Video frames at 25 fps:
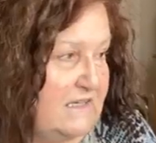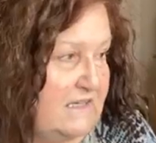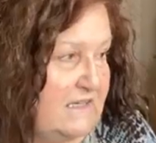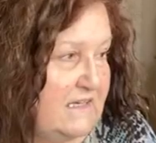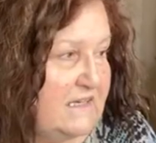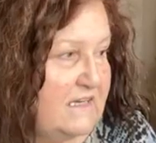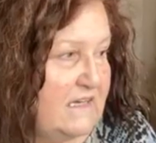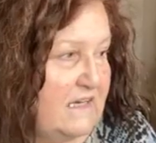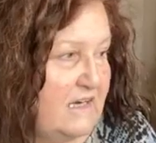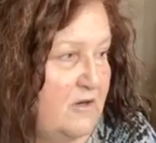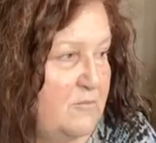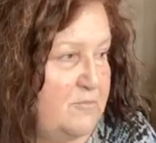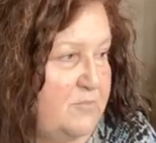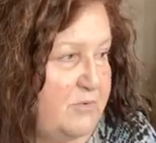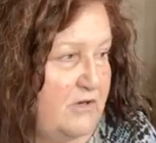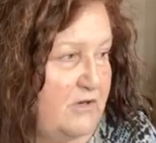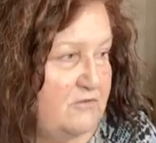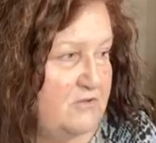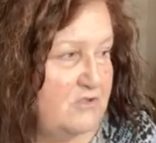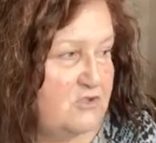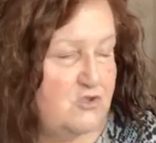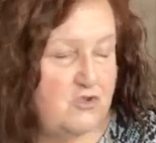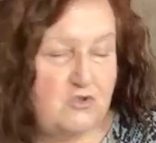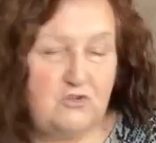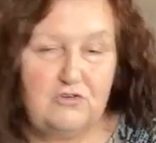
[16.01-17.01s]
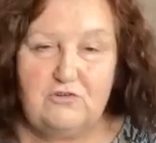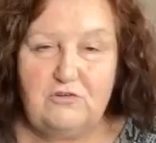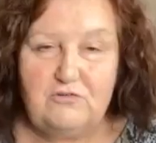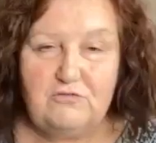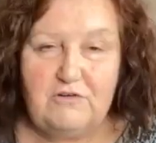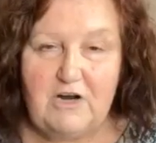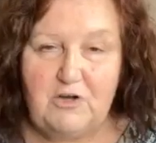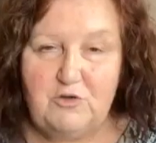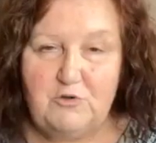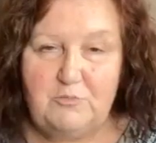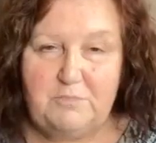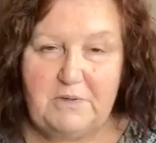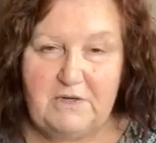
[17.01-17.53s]
Kiko broke the
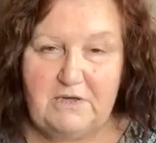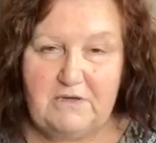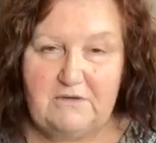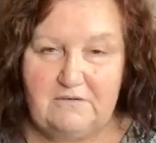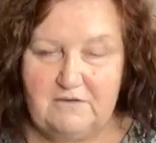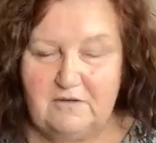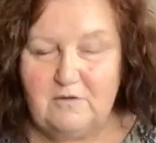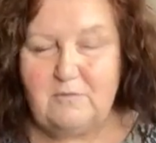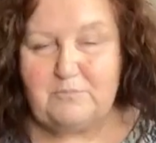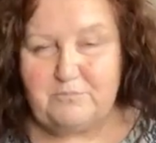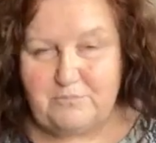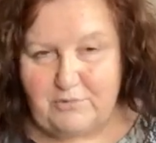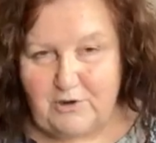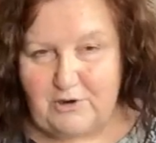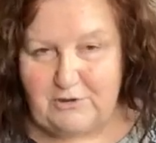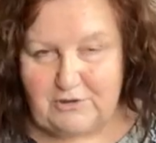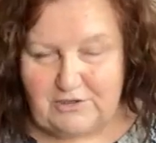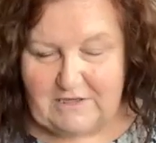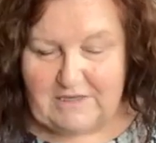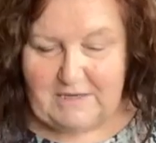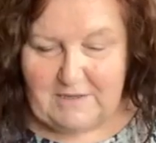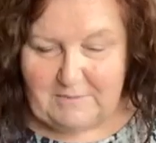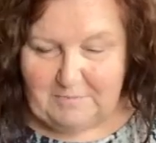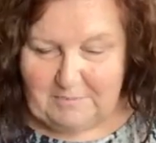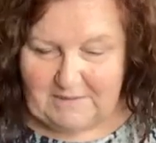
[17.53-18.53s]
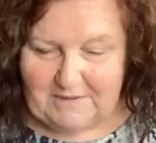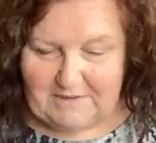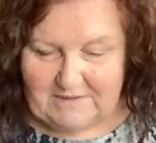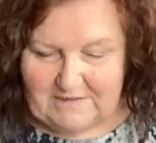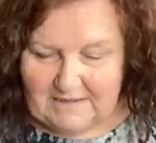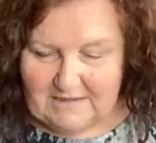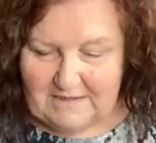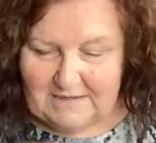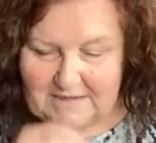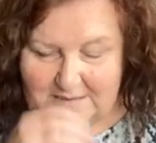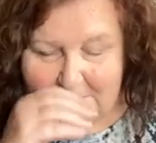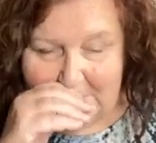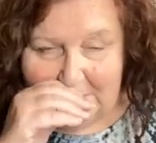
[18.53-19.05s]
door open. Not broke it,
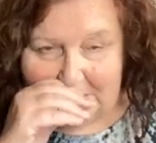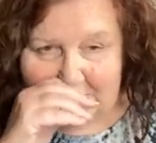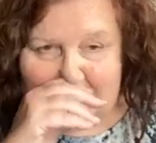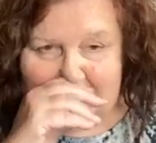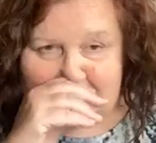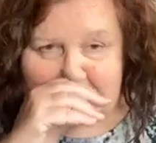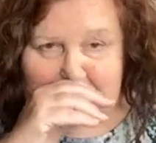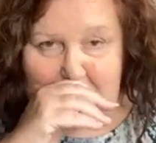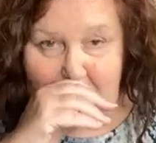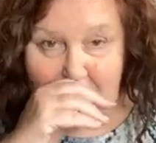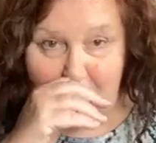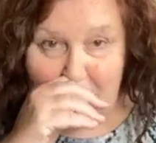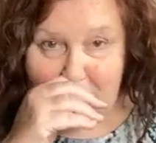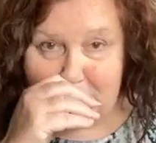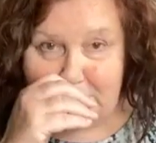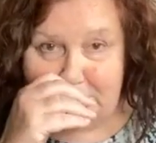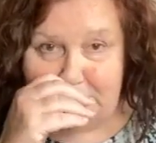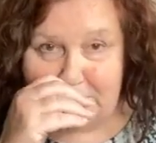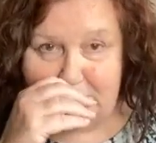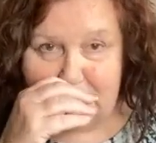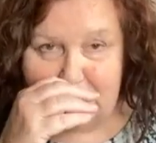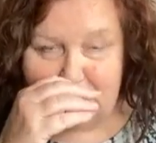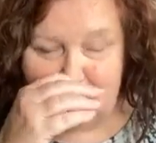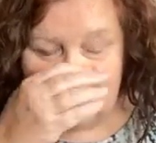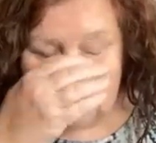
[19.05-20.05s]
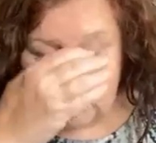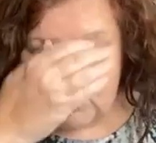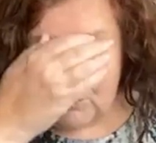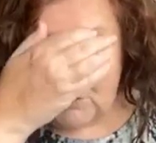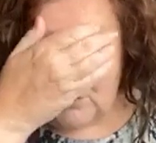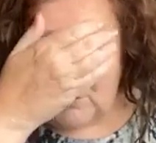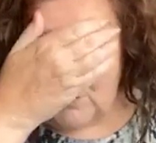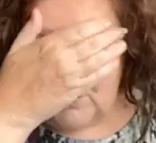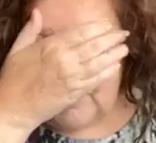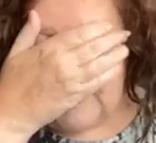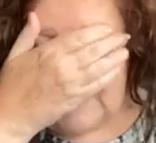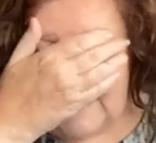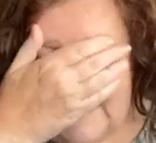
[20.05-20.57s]
but yeah, he managed to open the
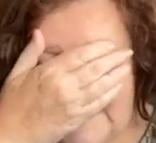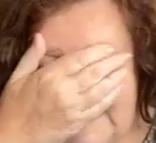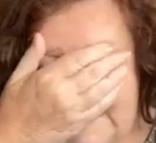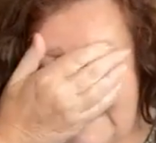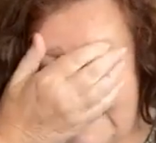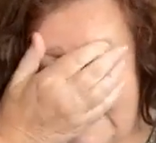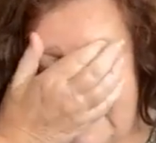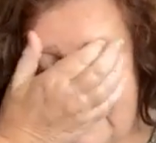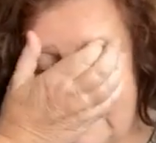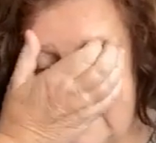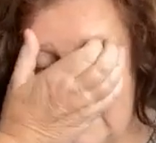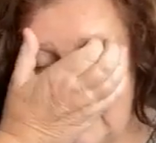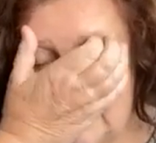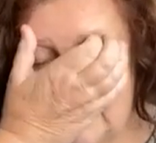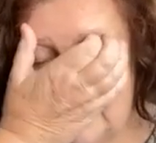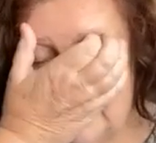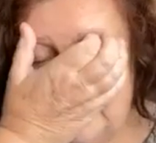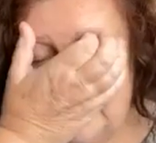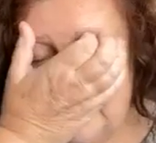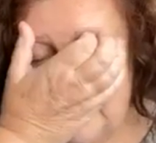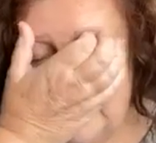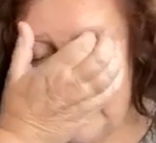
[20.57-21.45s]
door. And